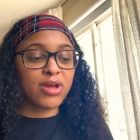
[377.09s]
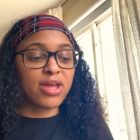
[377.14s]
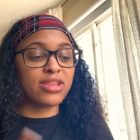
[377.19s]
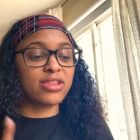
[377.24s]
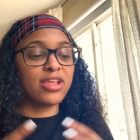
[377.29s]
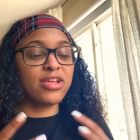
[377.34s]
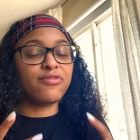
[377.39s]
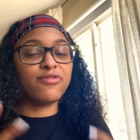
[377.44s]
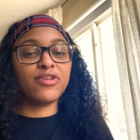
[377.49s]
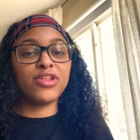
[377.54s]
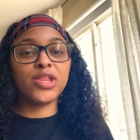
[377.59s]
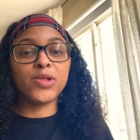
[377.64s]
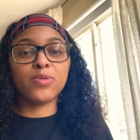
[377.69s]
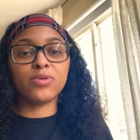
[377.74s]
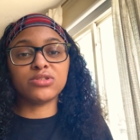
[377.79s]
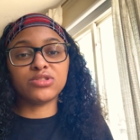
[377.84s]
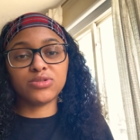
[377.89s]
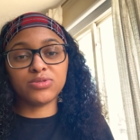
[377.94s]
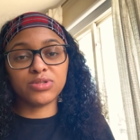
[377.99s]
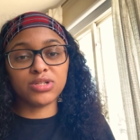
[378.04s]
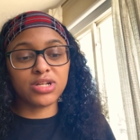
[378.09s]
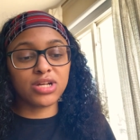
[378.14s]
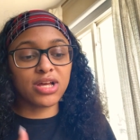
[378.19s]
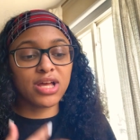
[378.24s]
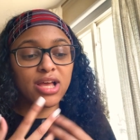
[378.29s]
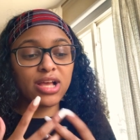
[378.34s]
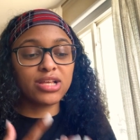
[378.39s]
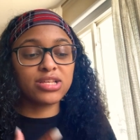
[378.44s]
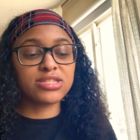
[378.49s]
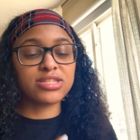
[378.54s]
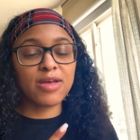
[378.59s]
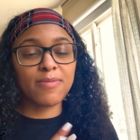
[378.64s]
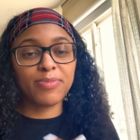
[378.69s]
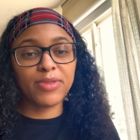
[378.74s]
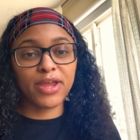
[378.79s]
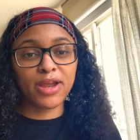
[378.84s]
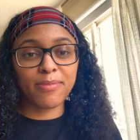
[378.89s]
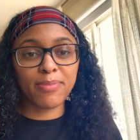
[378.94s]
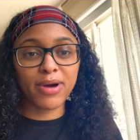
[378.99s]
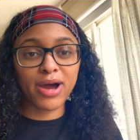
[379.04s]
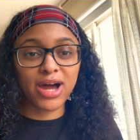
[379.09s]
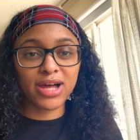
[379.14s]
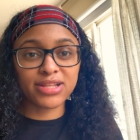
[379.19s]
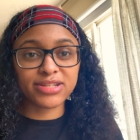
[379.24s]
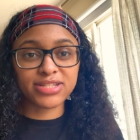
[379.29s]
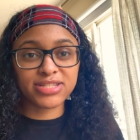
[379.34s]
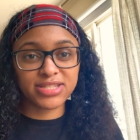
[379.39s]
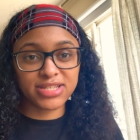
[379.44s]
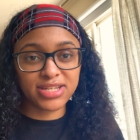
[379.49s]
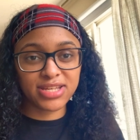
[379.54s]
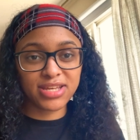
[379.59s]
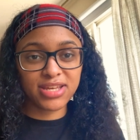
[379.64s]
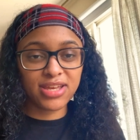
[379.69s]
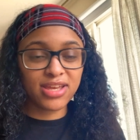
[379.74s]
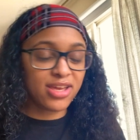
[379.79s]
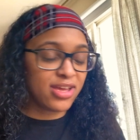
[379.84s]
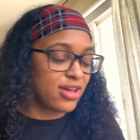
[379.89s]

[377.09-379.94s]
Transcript: And they really want you to accept their apology.